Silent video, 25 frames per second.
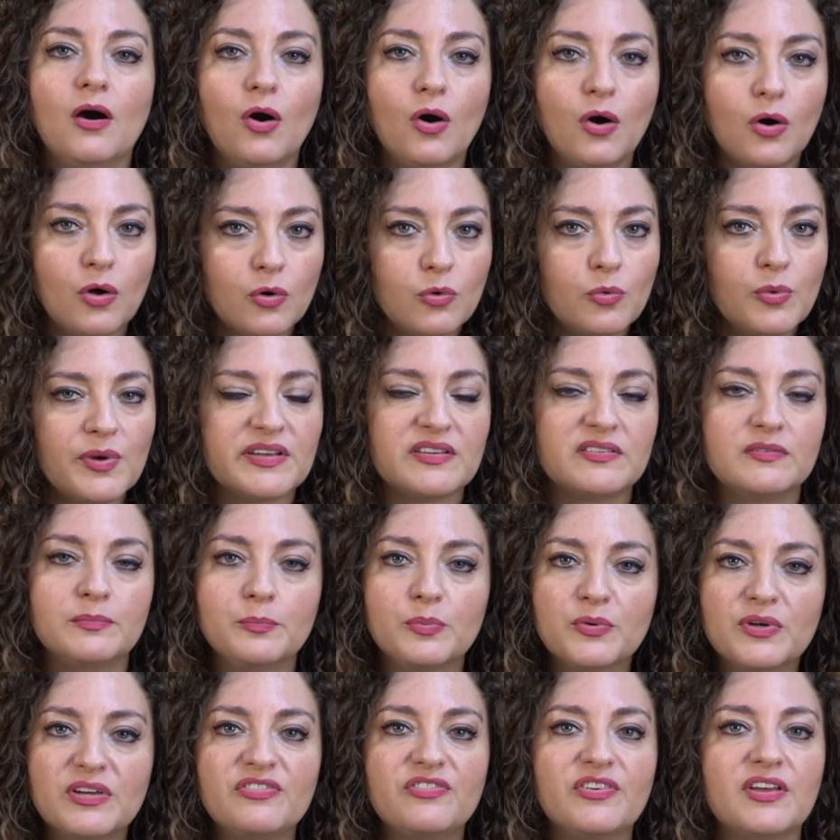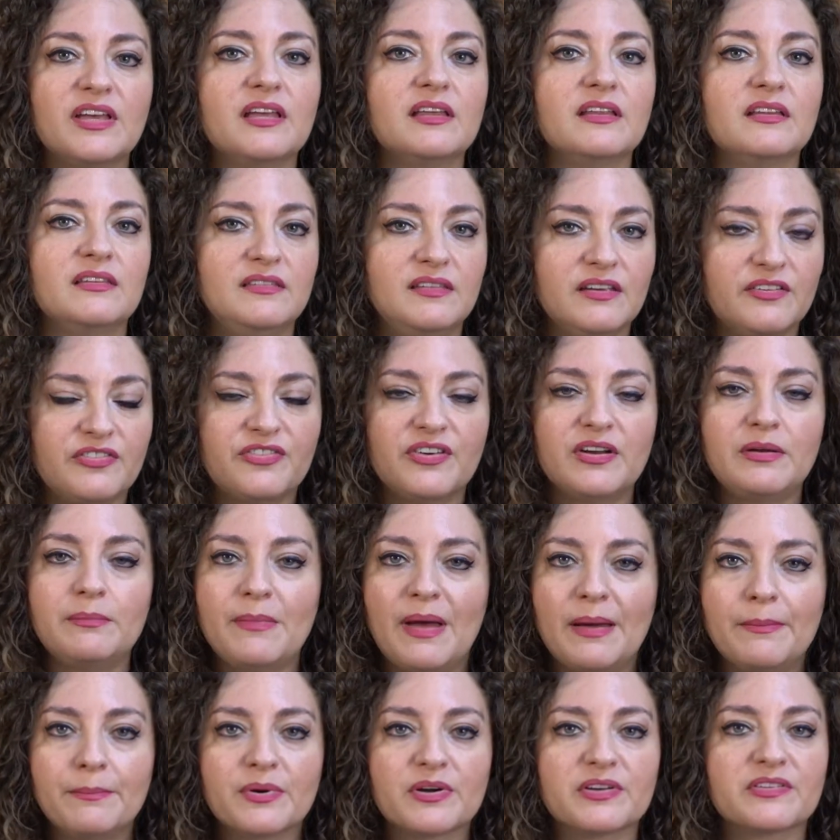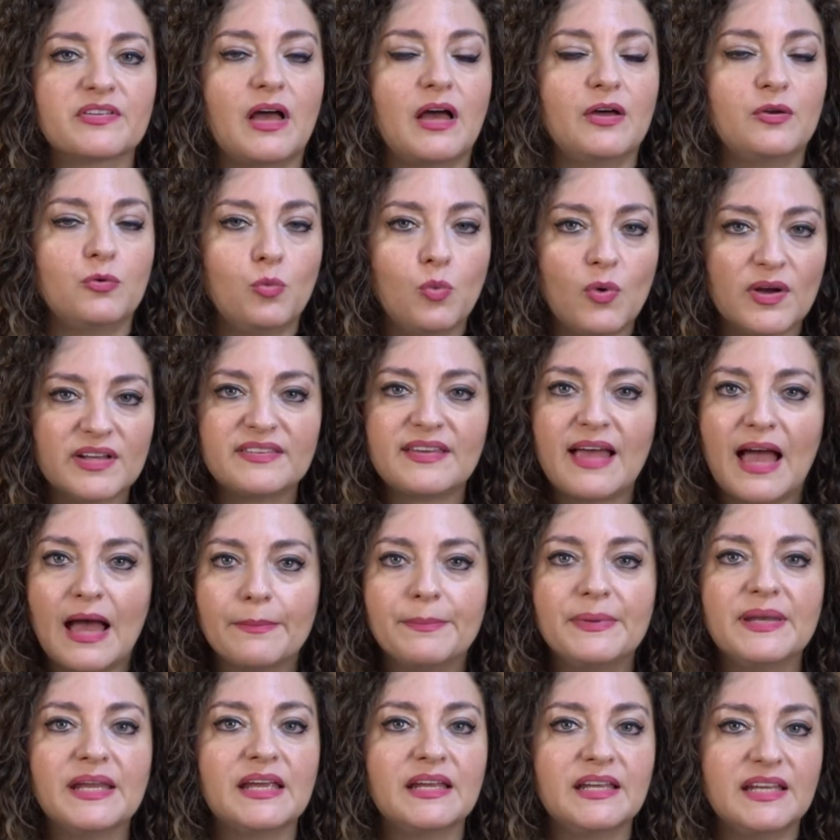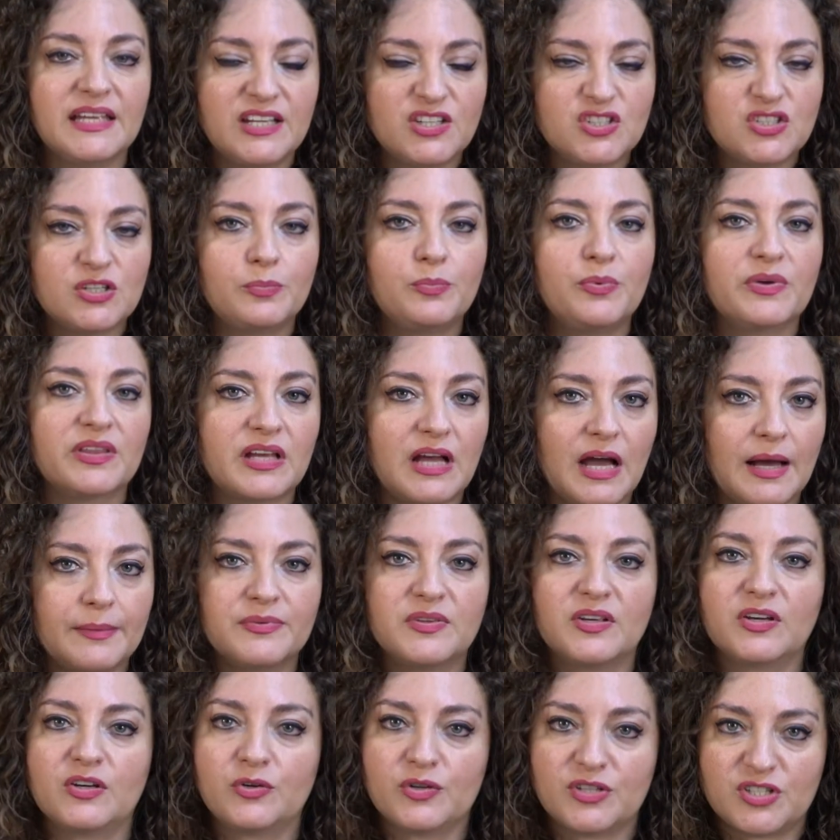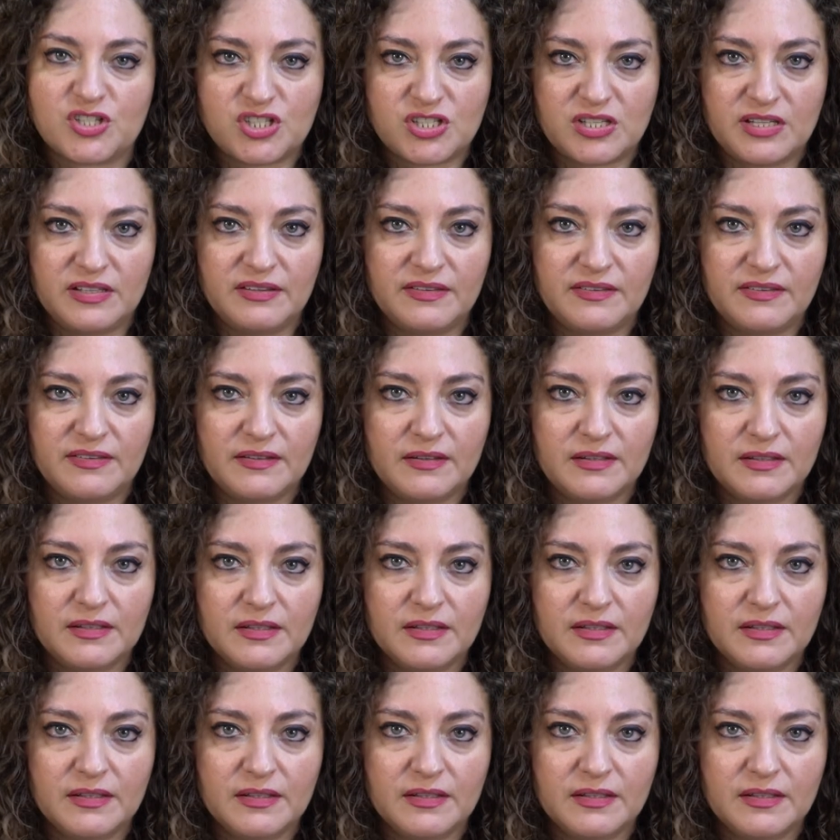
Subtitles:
always briefing different members on what's happening in Egypt with Coptic Christians.